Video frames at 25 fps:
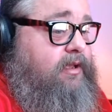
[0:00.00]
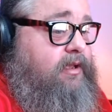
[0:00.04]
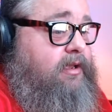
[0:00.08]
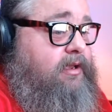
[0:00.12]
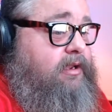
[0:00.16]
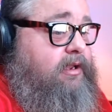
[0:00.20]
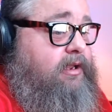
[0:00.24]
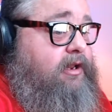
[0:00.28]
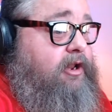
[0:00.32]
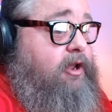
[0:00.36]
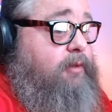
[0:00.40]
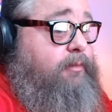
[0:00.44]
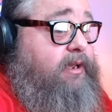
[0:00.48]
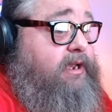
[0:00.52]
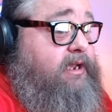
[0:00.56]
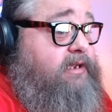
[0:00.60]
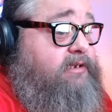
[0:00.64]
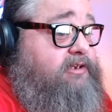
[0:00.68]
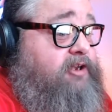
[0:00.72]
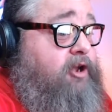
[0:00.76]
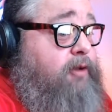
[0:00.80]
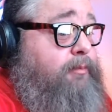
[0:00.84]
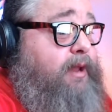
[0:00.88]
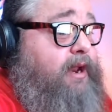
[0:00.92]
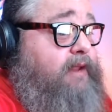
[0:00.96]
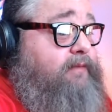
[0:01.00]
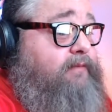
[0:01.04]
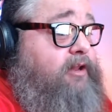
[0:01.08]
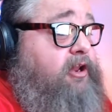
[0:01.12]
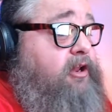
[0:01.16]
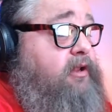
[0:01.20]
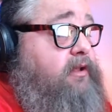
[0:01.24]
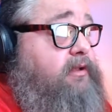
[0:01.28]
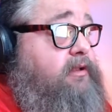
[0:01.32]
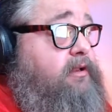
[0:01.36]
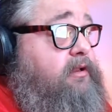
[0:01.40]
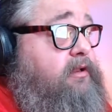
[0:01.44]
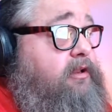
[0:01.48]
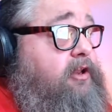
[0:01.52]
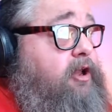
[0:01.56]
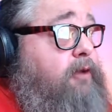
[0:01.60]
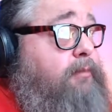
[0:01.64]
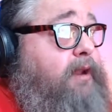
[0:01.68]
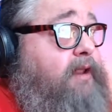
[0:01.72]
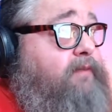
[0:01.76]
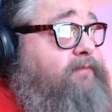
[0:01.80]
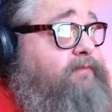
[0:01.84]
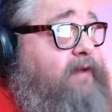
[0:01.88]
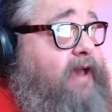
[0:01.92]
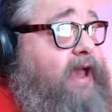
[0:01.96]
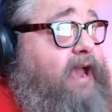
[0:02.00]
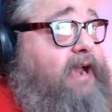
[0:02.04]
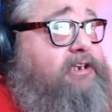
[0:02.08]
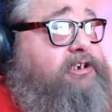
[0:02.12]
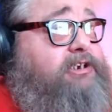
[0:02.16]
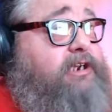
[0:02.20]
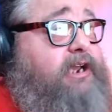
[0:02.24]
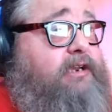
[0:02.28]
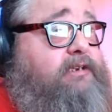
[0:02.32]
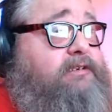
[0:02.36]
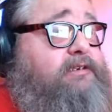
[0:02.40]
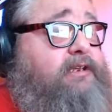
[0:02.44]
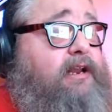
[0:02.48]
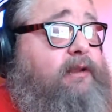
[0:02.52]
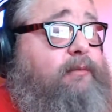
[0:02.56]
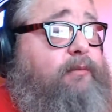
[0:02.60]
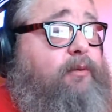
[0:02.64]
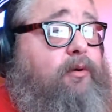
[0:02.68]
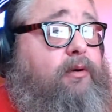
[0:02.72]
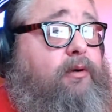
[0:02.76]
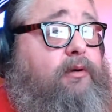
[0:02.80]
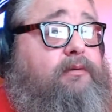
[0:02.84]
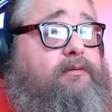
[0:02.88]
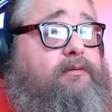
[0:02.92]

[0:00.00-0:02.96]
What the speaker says: Because nobody fact checks anymore.